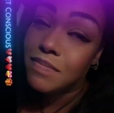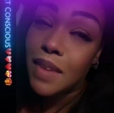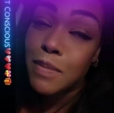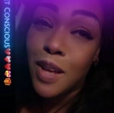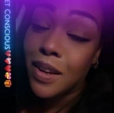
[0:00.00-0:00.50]

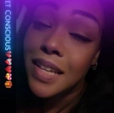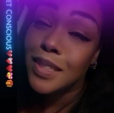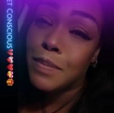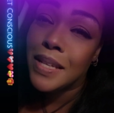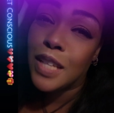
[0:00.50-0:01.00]
I'm talking
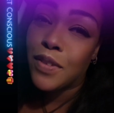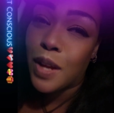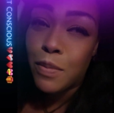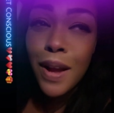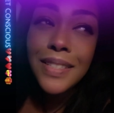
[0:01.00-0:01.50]
to myself and
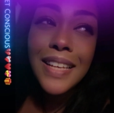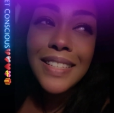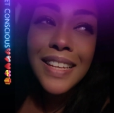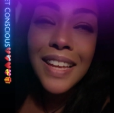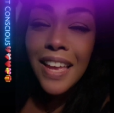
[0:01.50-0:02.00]
I'm
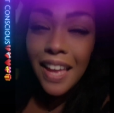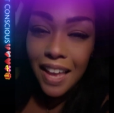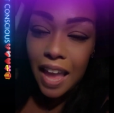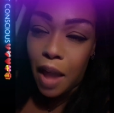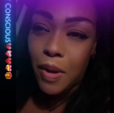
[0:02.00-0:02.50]
processing
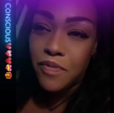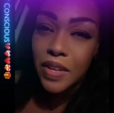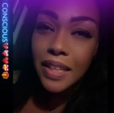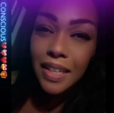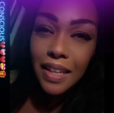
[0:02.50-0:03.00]
how I'm
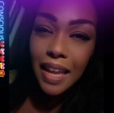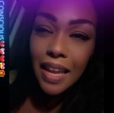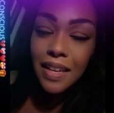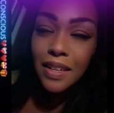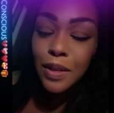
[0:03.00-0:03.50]
feeling,
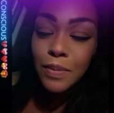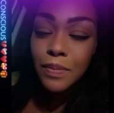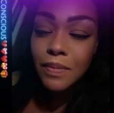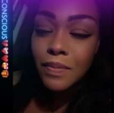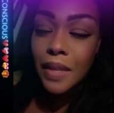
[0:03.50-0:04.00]
and
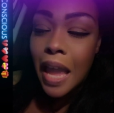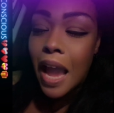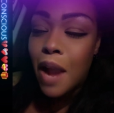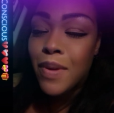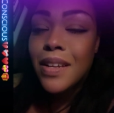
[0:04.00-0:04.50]

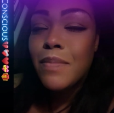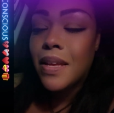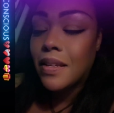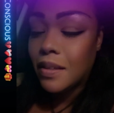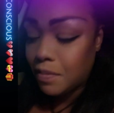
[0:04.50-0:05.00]
I
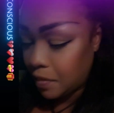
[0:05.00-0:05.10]
recommend